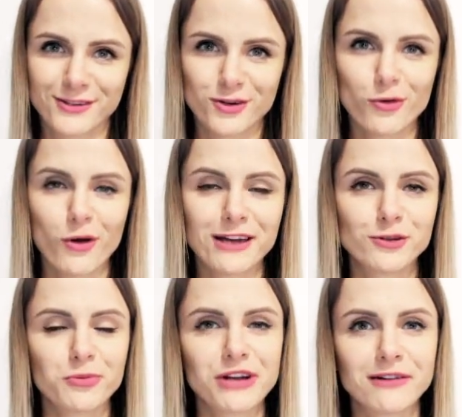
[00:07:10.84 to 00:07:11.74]
Try
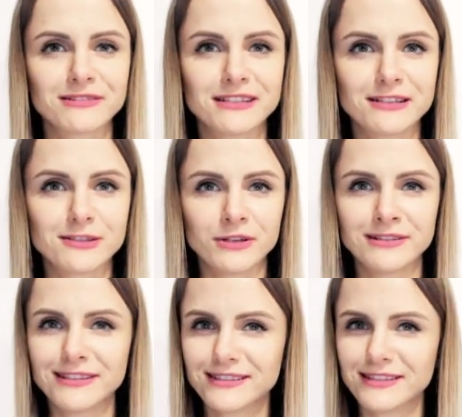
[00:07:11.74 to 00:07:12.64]
to pronounce this
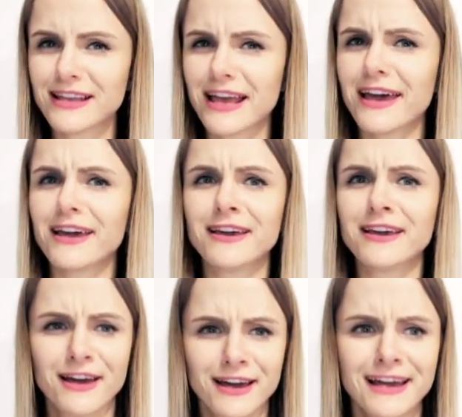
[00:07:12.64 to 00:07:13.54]
one. This is a
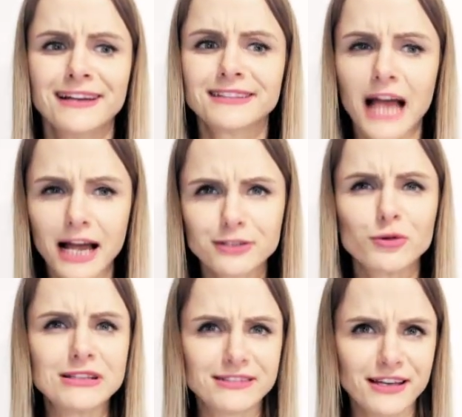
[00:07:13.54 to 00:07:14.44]
tongue
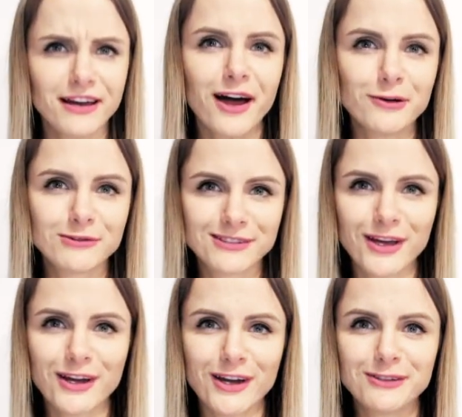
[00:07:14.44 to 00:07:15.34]
twister, I would
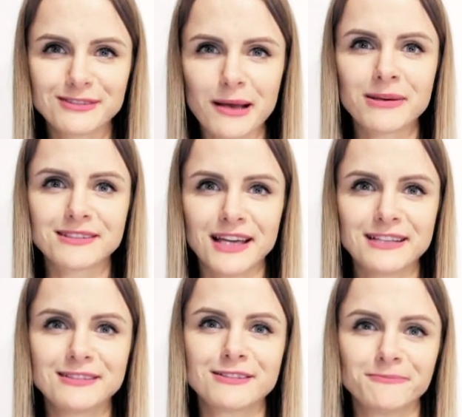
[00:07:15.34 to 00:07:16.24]
say, to some
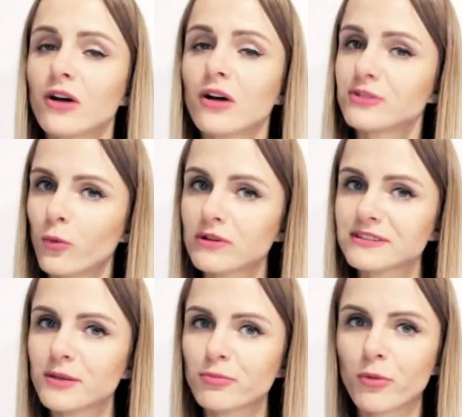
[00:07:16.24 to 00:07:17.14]
extent. So
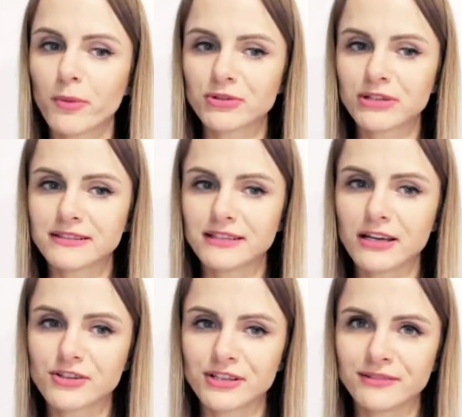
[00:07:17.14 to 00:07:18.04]
what's the proper
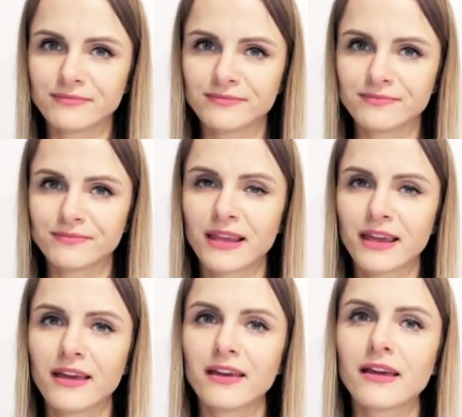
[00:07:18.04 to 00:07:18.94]
pronunciation?
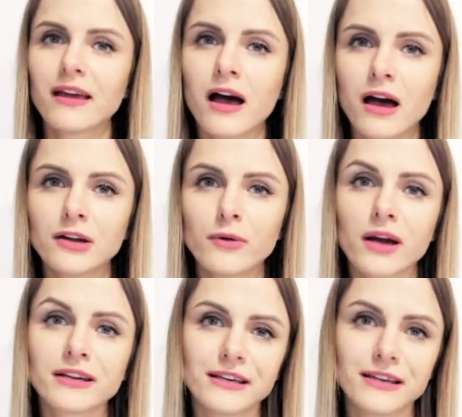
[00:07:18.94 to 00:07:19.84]

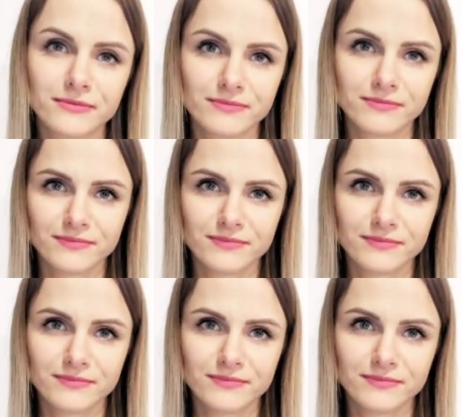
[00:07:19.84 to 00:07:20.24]
Hierarchy,